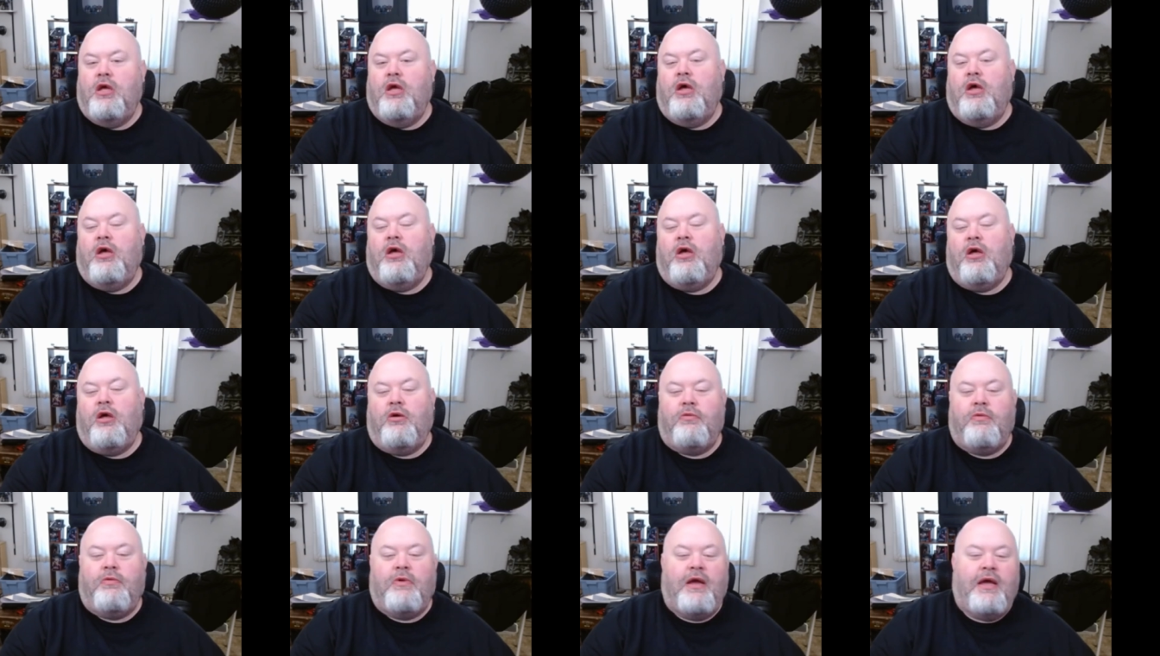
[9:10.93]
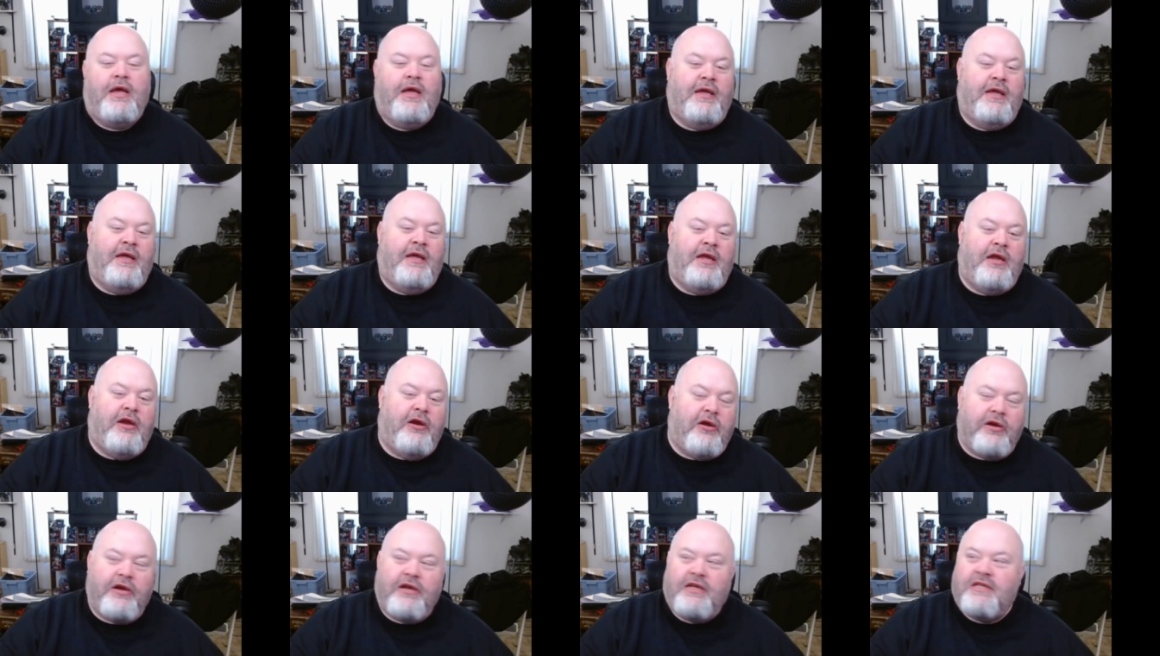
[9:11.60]
All oh, right,
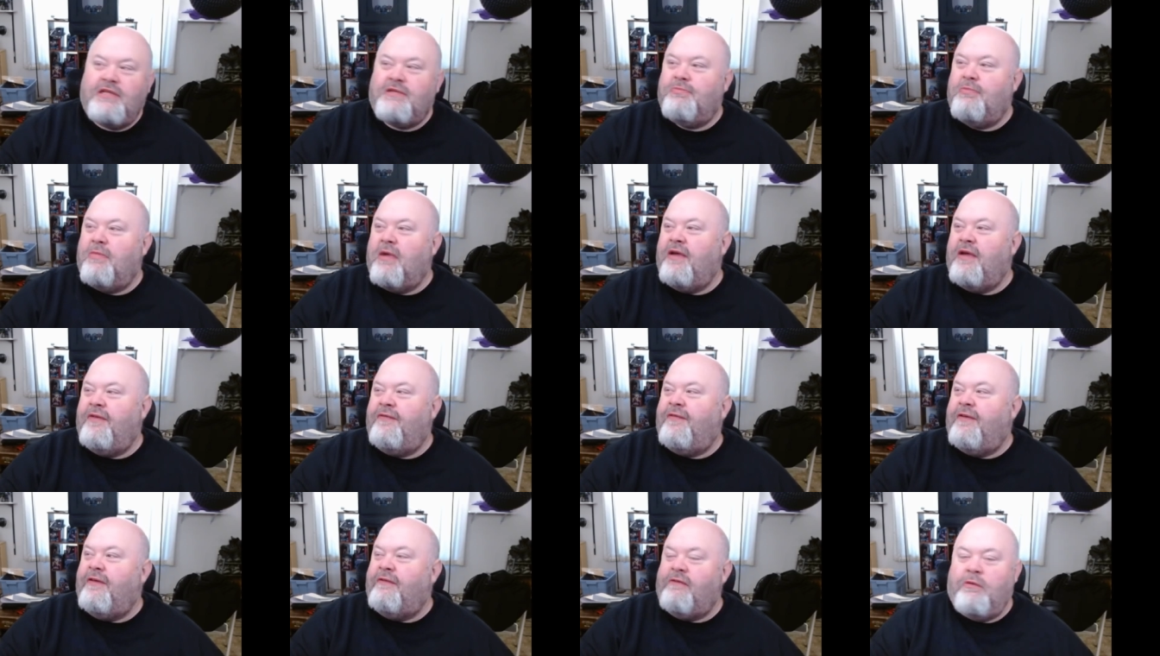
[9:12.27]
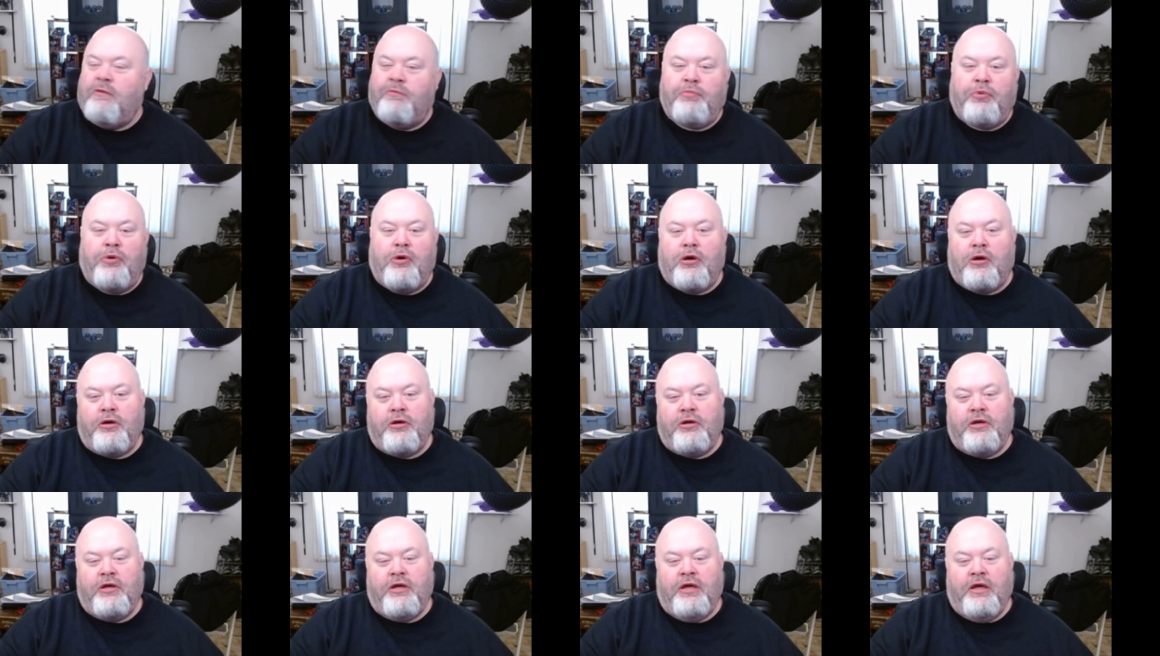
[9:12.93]
here is my favorite
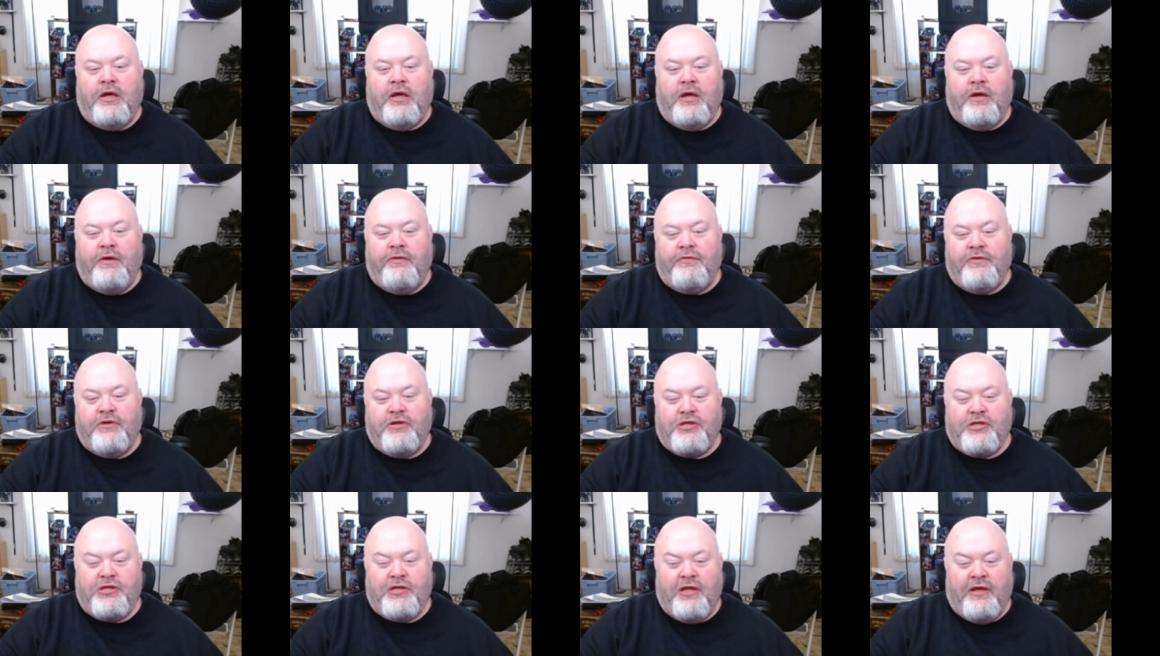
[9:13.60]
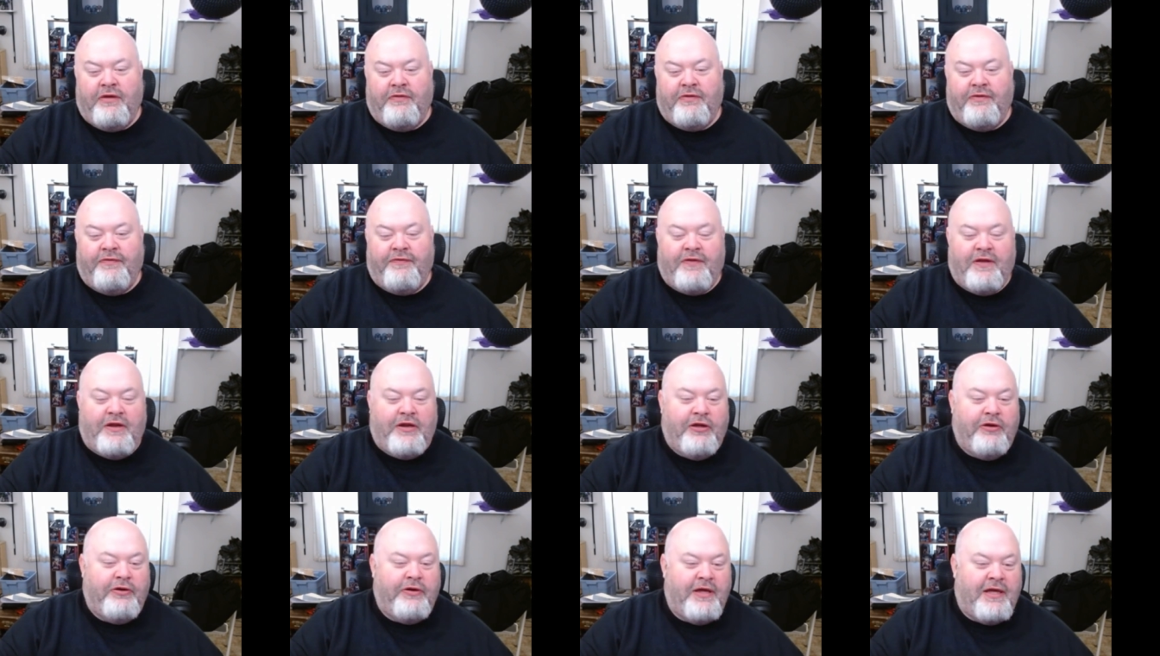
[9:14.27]
part of the of the
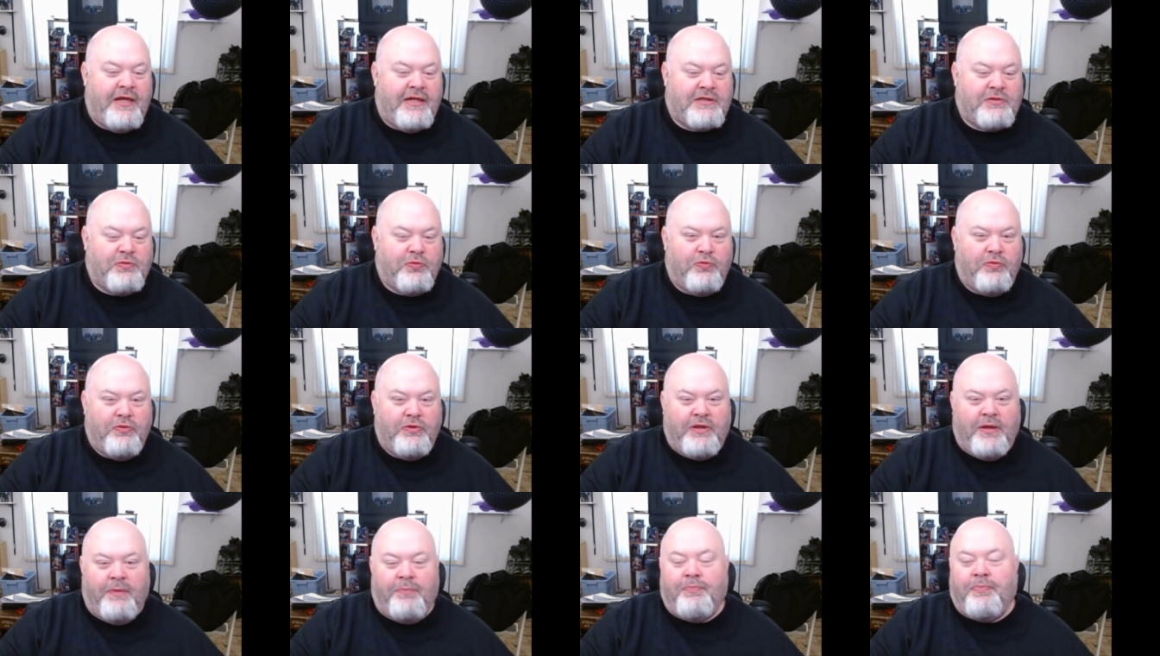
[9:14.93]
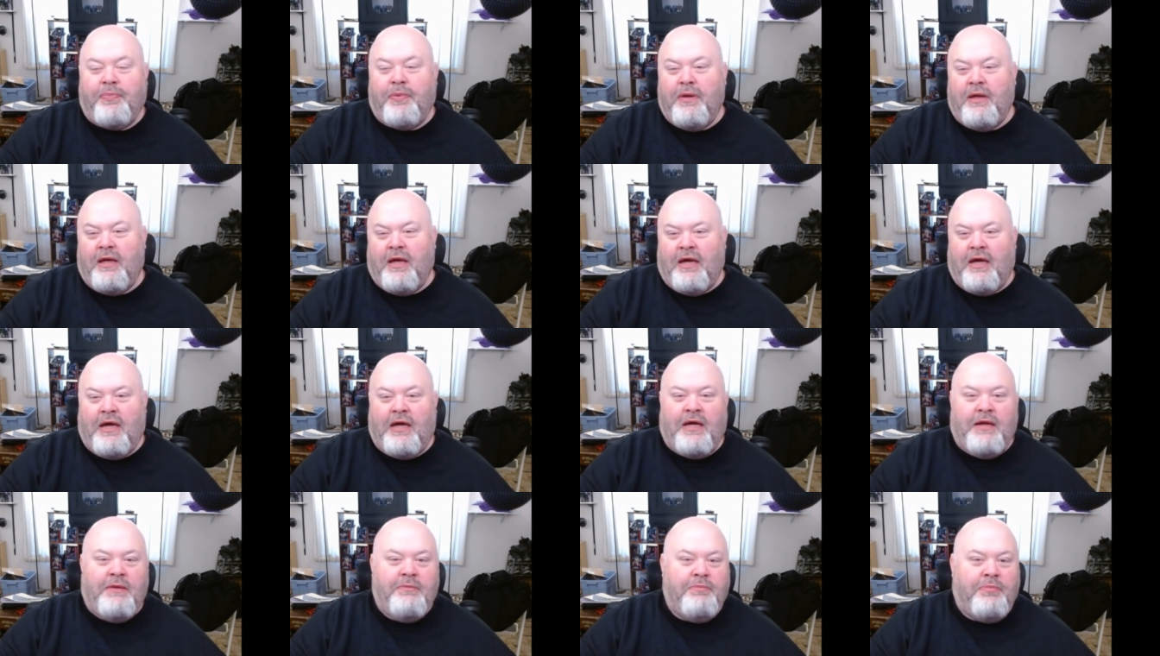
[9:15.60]
video. It's the uh,
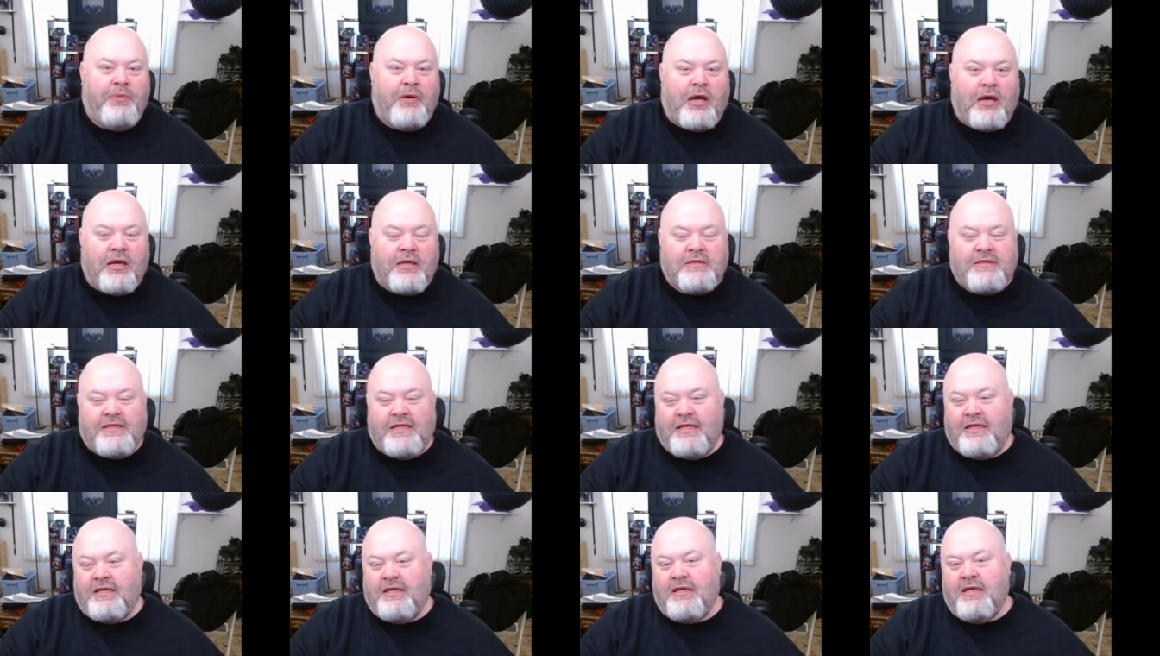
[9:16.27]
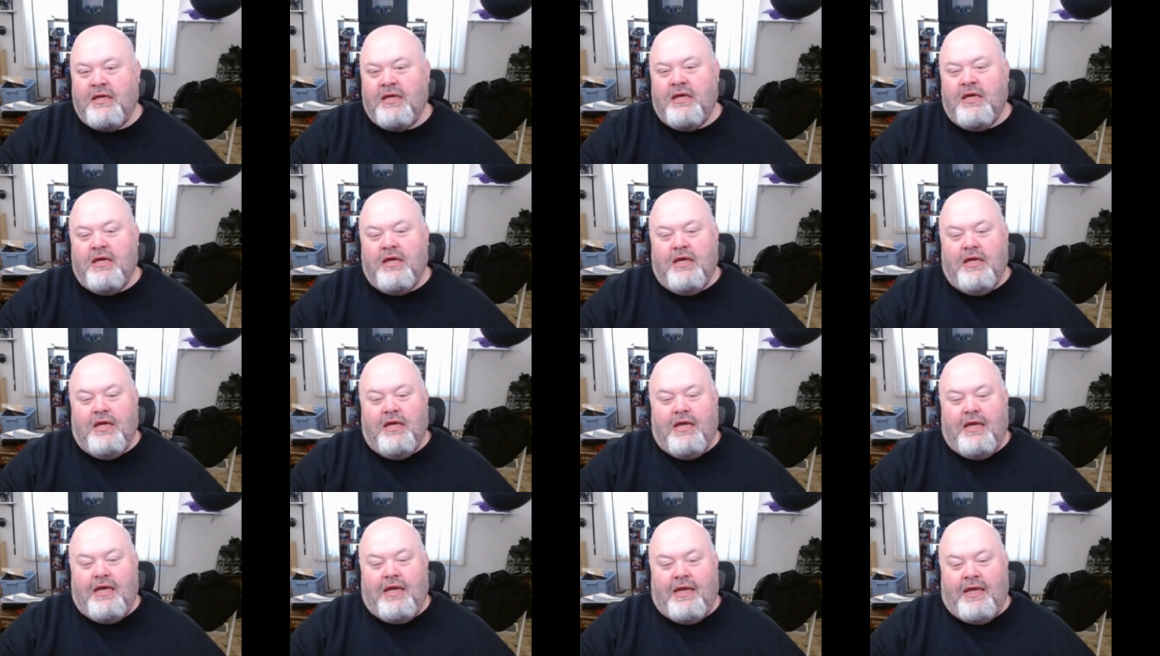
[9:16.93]
unboxing
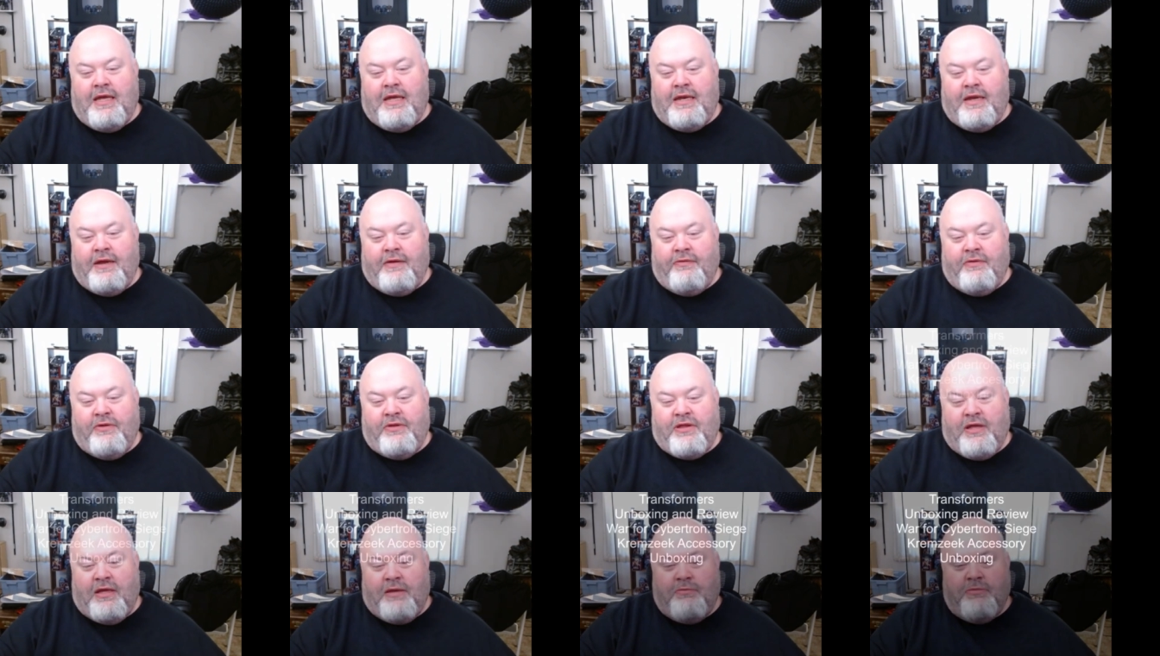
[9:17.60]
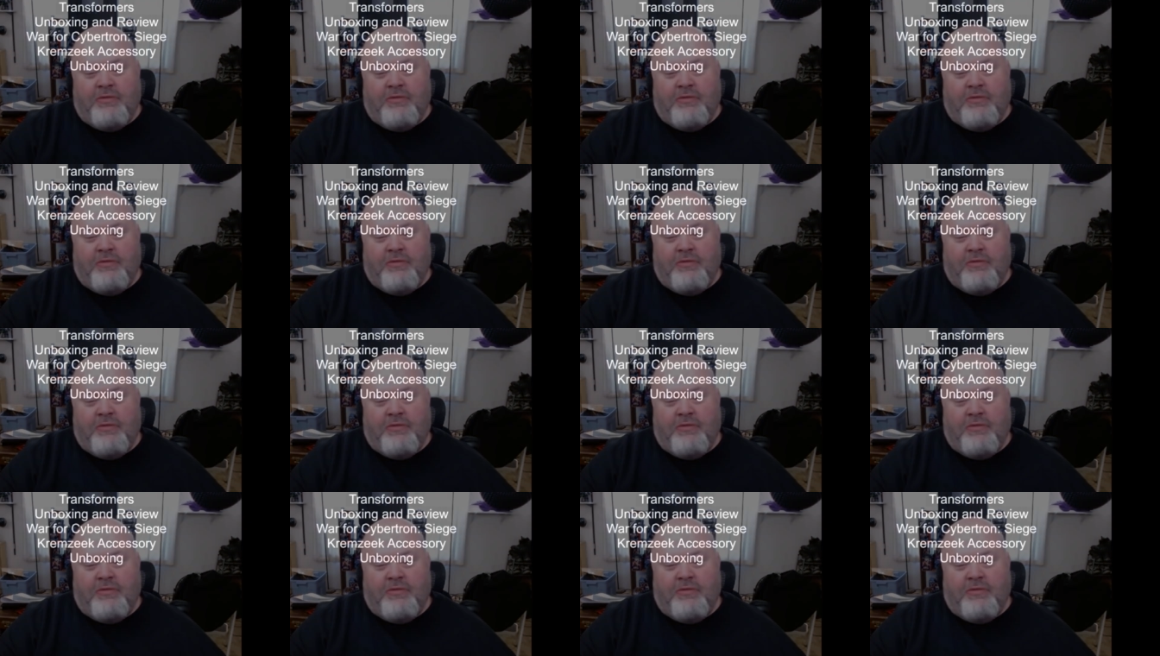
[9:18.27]
and everything.